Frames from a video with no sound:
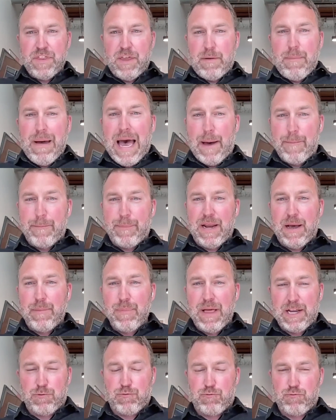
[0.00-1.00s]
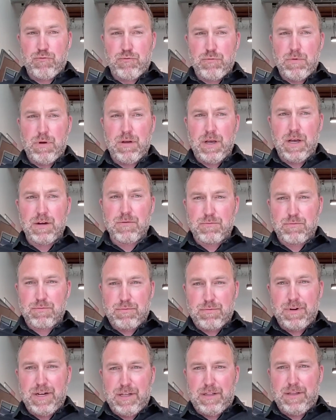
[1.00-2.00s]
over the map, but I'm like
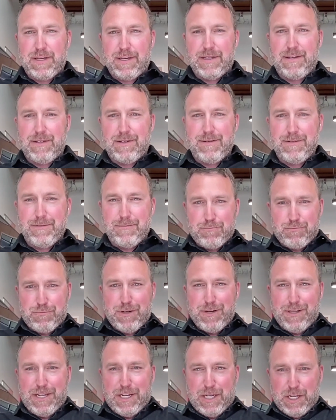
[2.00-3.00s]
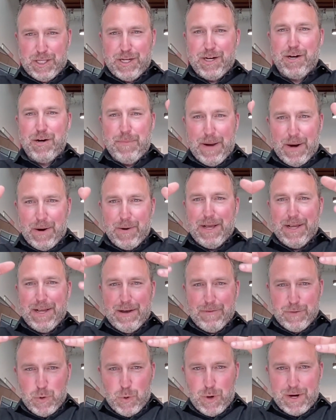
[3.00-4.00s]
really, really clear about, I
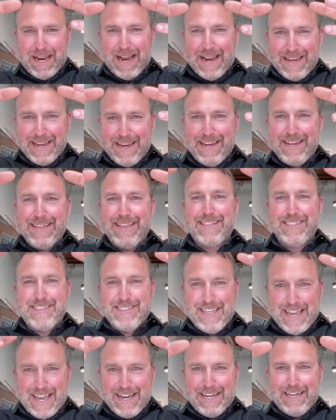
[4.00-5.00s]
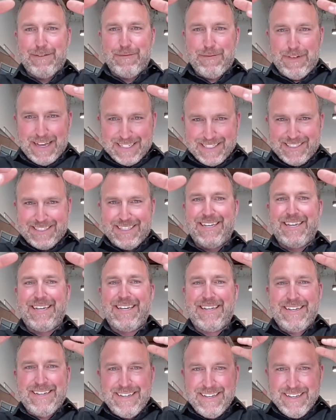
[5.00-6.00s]
have York IE, that's tech,
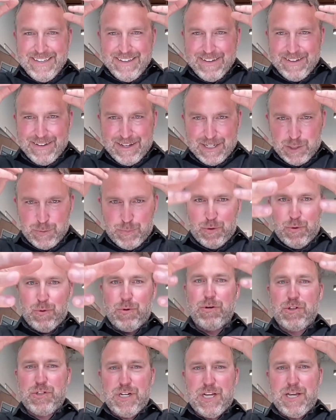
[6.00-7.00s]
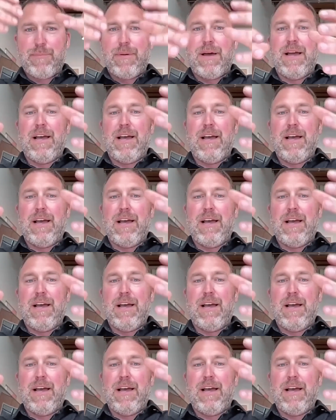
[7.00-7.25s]
investing, entrepreneurship.